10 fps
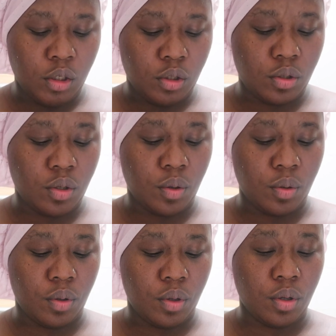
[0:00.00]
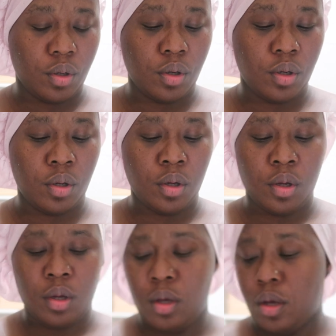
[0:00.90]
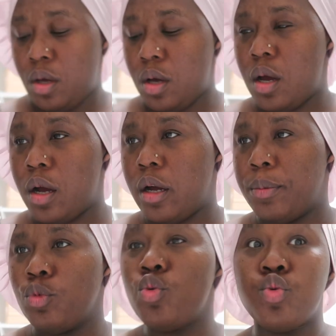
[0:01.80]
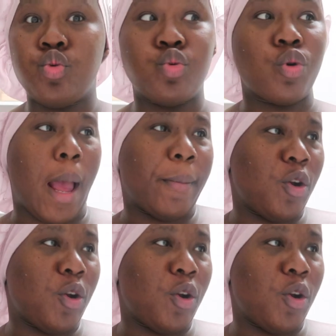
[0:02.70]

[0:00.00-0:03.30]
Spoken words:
So I'm